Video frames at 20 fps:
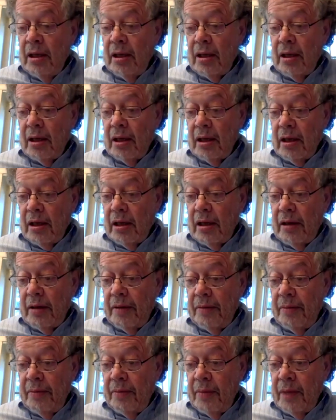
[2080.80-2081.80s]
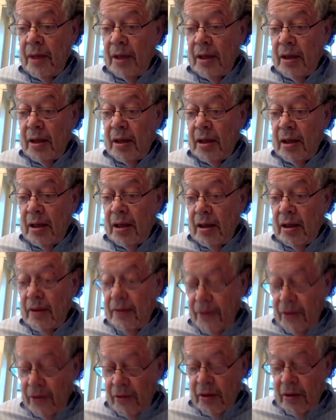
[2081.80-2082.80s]
if
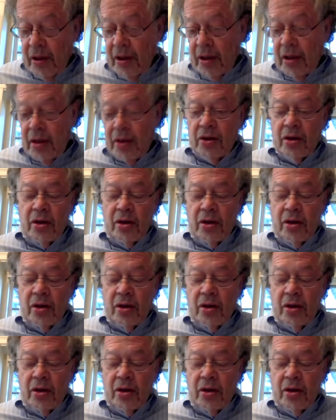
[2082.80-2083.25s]
you're not as